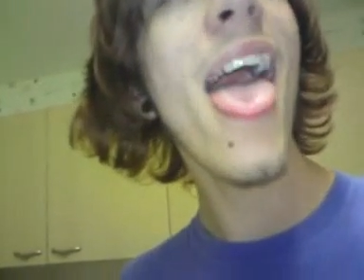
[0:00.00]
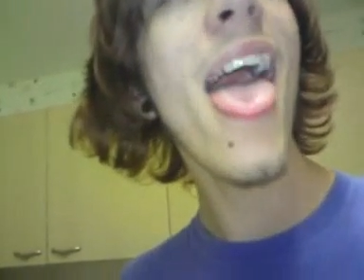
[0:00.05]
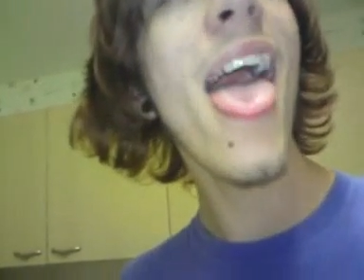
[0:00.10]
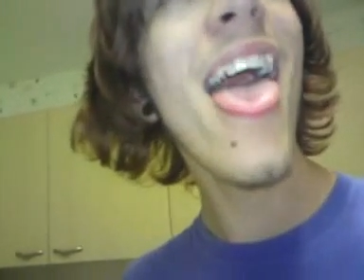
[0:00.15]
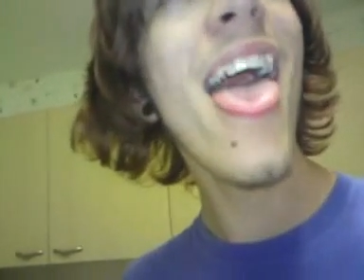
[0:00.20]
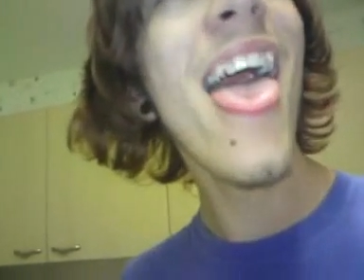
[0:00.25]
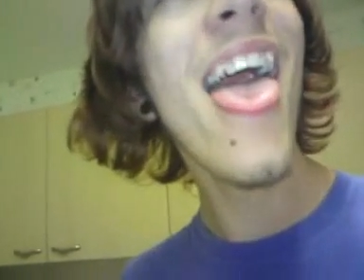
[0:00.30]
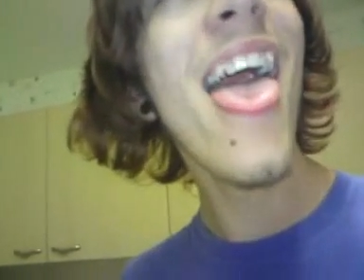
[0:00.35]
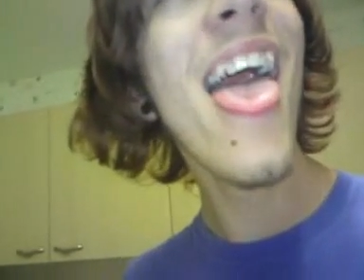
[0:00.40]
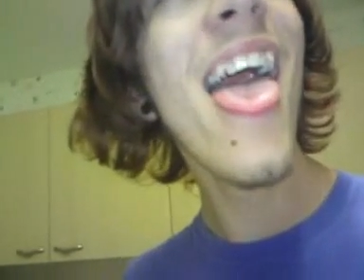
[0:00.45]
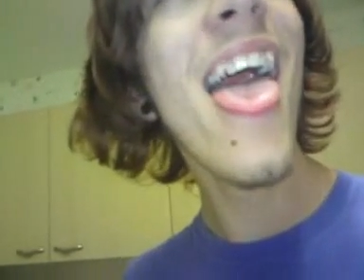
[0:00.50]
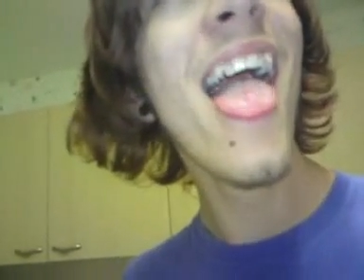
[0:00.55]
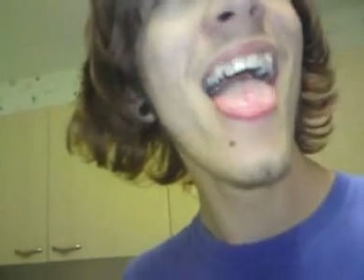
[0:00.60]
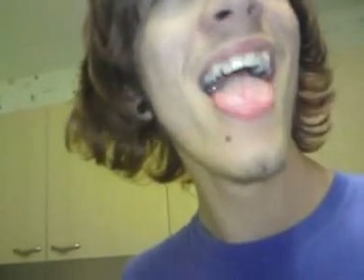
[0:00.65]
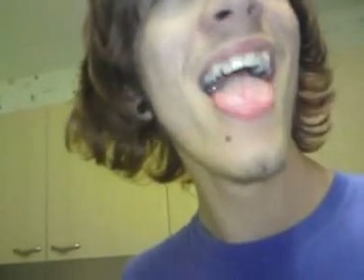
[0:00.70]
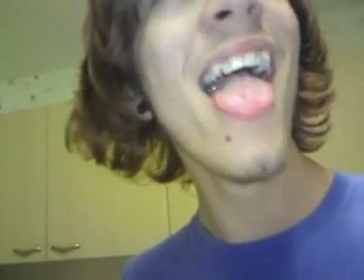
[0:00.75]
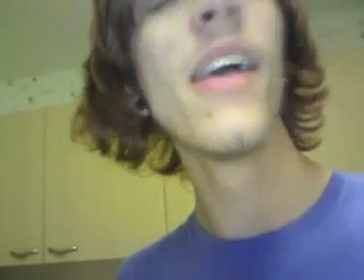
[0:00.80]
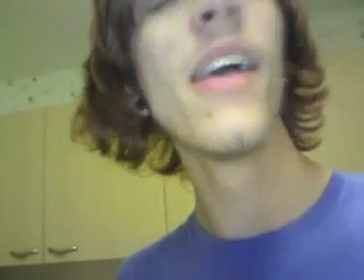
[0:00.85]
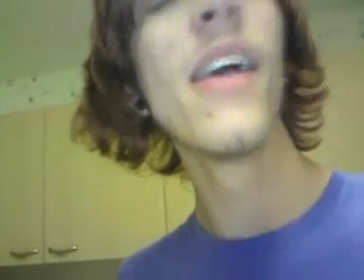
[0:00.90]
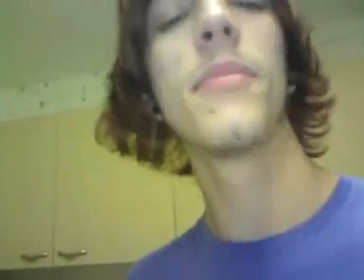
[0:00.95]

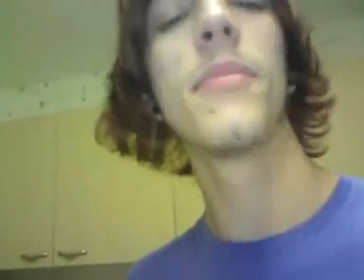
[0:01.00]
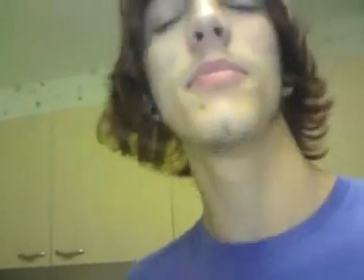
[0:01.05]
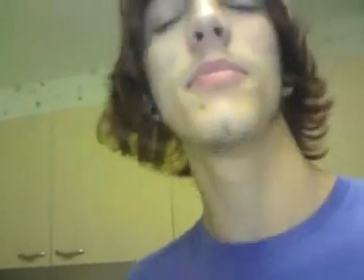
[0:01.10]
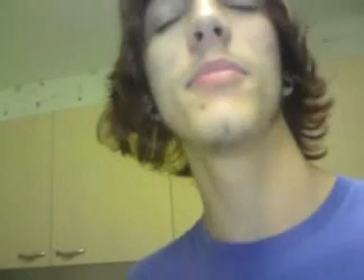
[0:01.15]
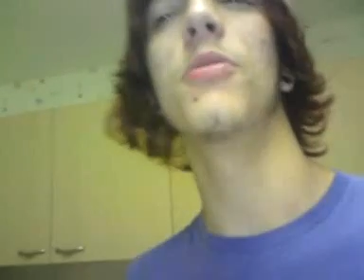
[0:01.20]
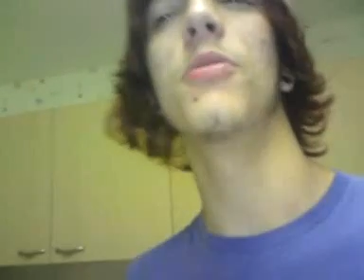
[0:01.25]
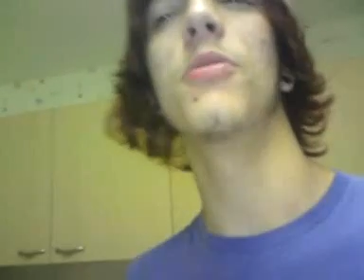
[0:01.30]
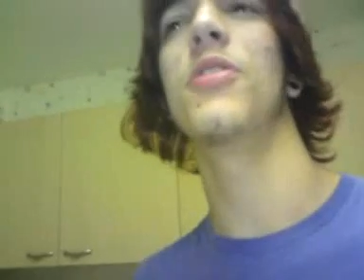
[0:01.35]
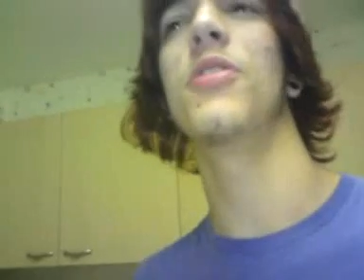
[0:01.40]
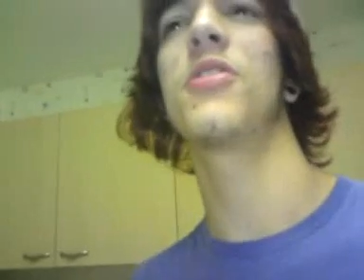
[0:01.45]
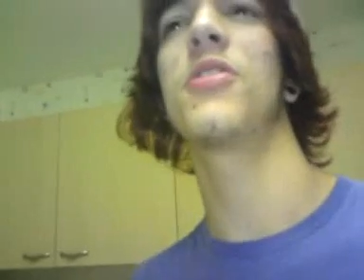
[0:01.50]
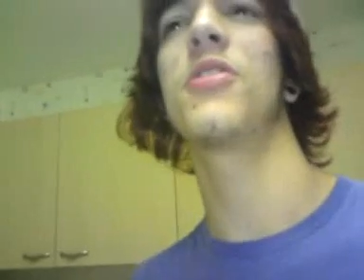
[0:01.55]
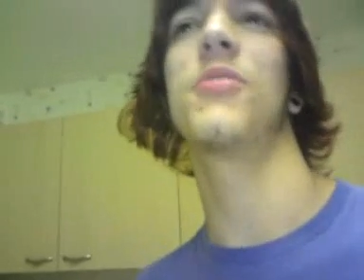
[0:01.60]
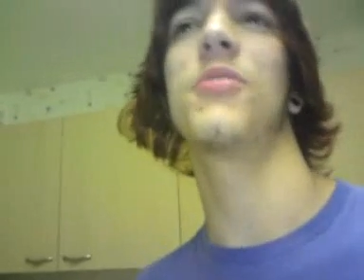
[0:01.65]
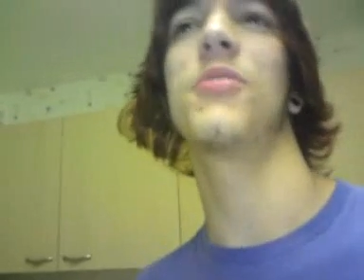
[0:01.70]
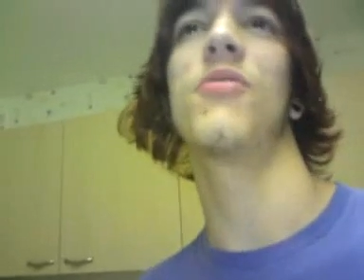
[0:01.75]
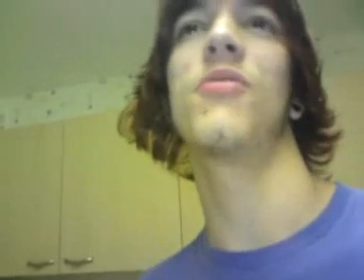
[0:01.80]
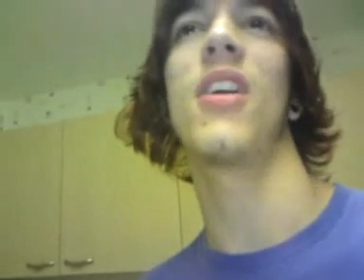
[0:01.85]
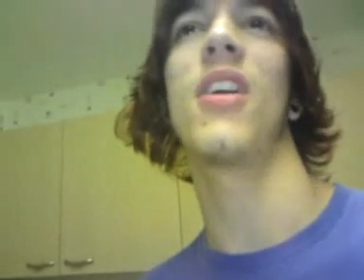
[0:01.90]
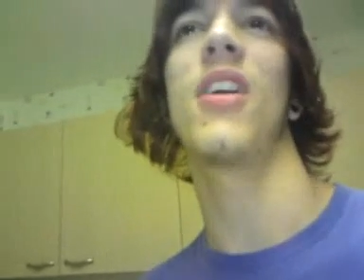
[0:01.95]
people who are not
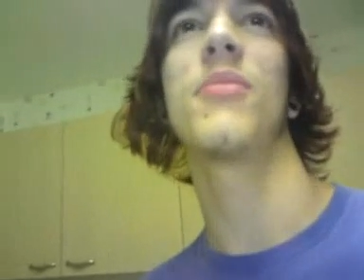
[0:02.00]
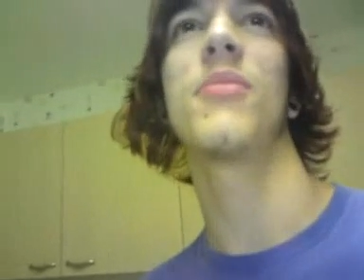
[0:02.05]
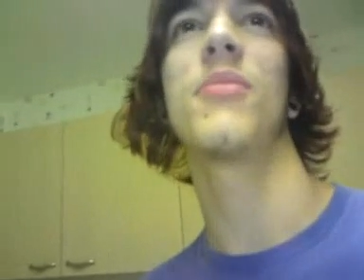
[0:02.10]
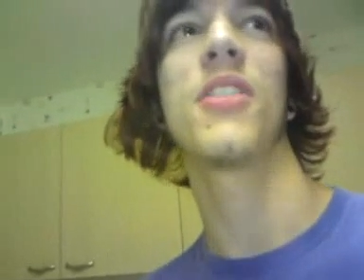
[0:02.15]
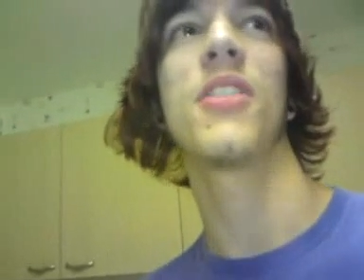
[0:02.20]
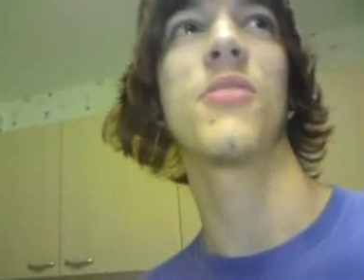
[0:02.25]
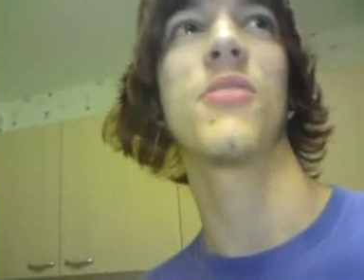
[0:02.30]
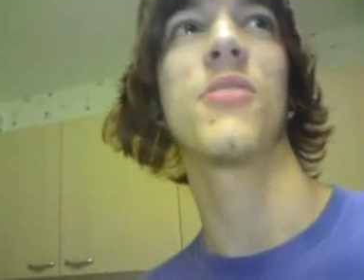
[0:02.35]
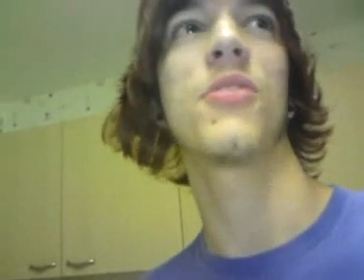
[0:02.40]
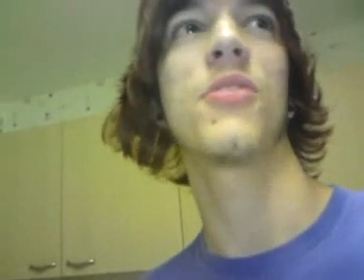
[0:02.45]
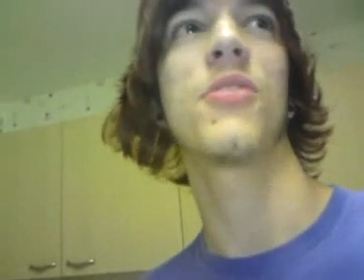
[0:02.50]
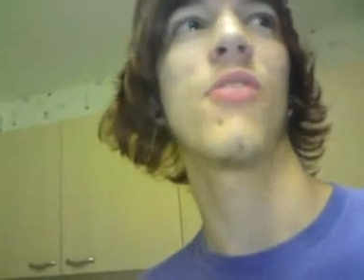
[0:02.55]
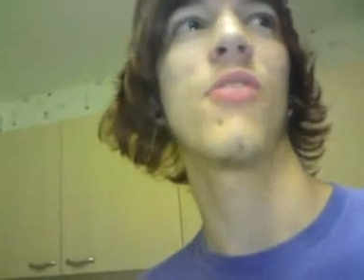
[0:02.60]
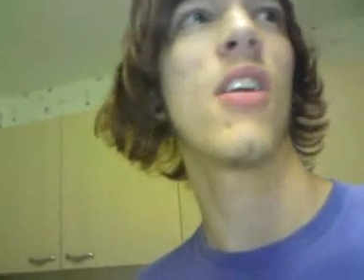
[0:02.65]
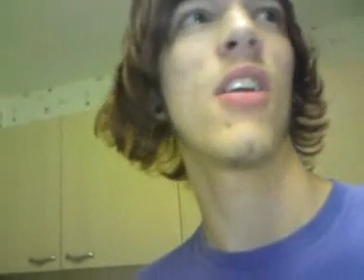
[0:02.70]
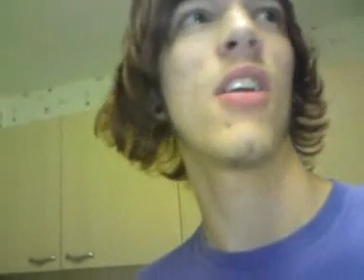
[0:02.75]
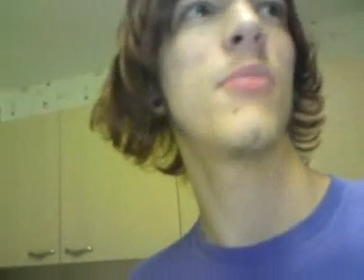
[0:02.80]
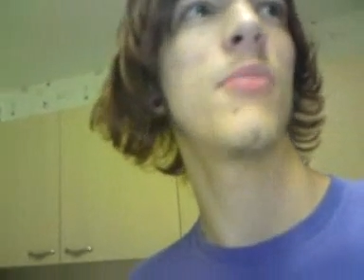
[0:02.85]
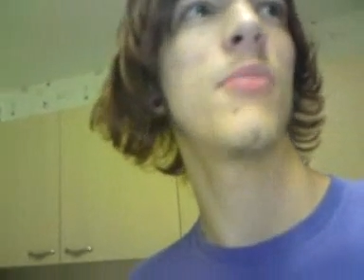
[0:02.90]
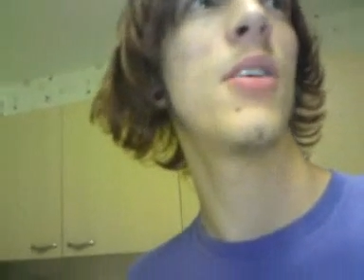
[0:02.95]
subscribed get
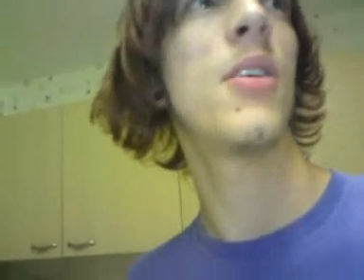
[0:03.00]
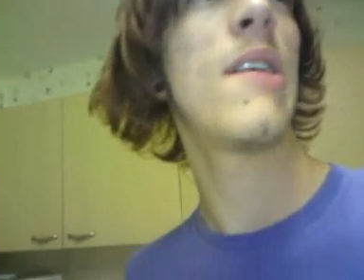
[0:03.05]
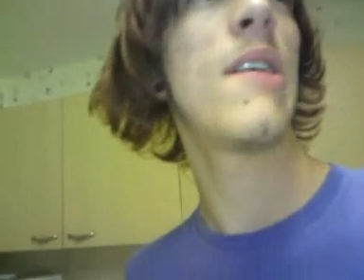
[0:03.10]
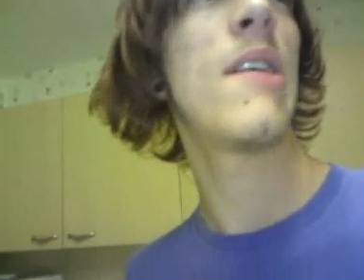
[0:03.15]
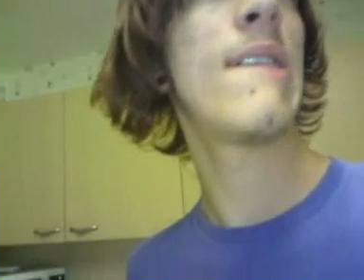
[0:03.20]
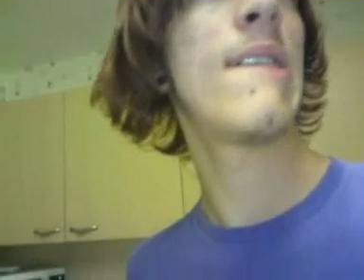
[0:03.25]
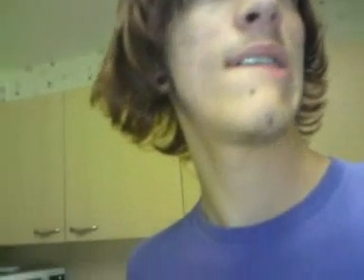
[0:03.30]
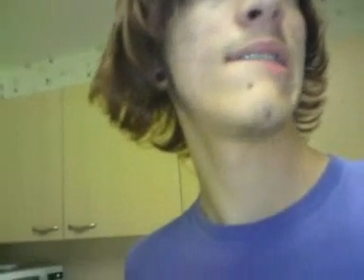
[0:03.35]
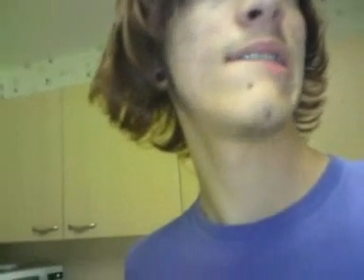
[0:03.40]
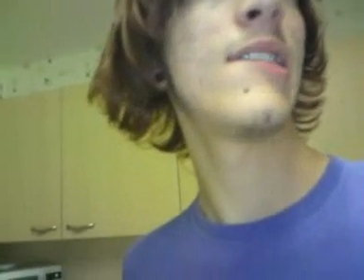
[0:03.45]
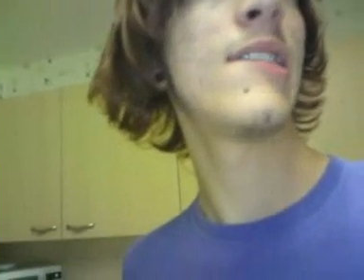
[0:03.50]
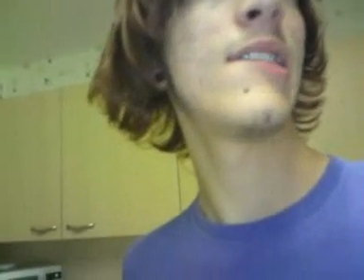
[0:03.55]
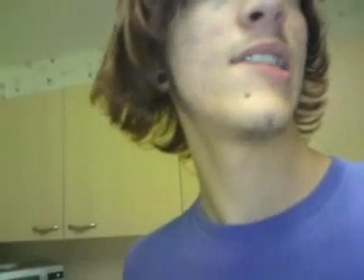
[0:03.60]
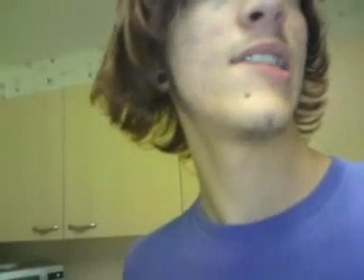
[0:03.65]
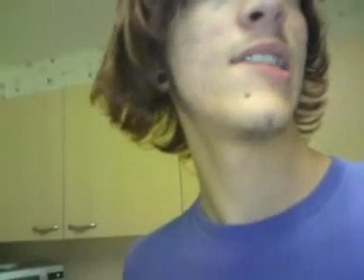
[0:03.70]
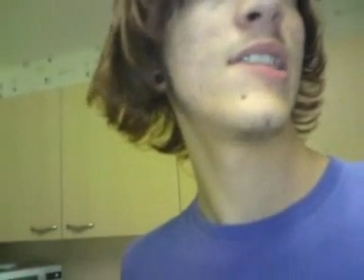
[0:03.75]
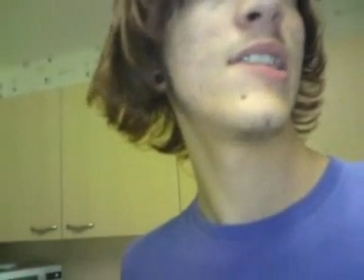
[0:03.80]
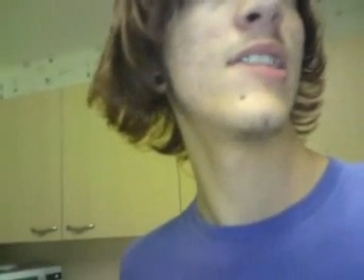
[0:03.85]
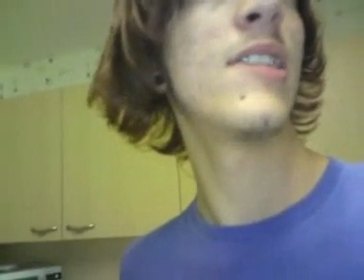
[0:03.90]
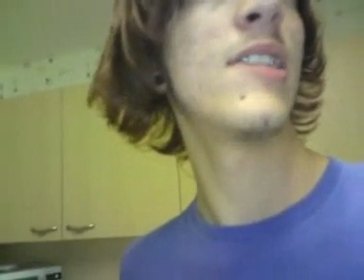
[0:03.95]
subscribed,
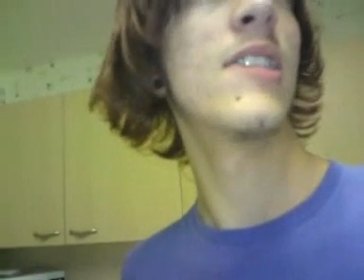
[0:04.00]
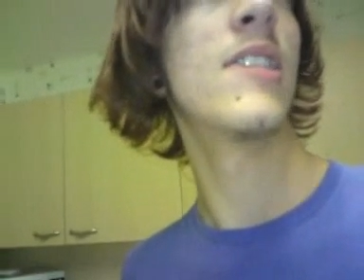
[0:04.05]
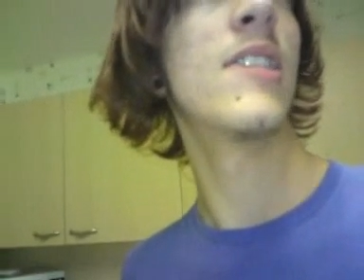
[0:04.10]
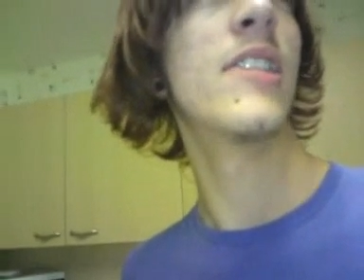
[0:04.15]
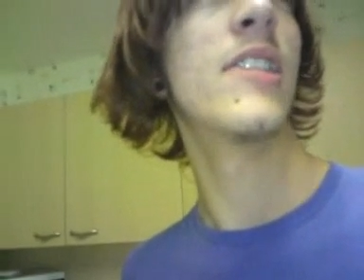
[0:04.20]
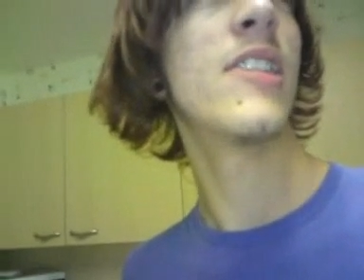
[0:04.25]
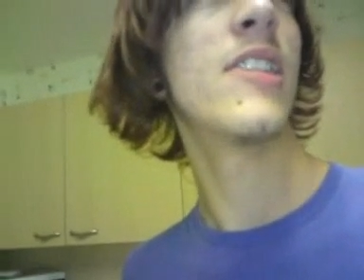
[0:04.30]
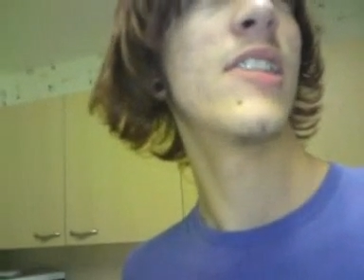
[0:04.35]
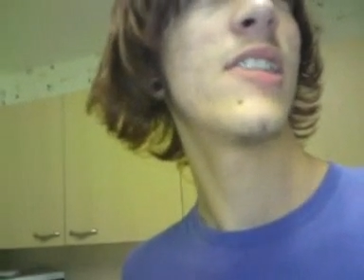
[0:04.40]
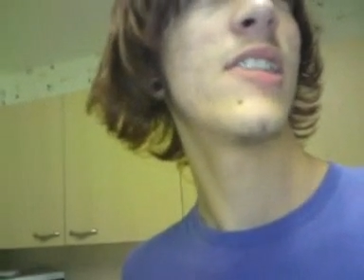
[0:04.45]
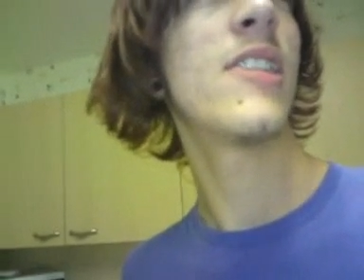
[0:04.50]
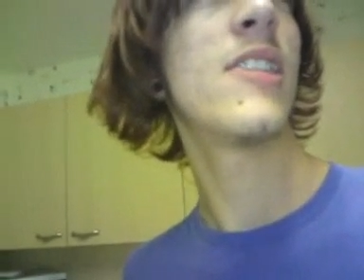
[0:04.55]
and yeah,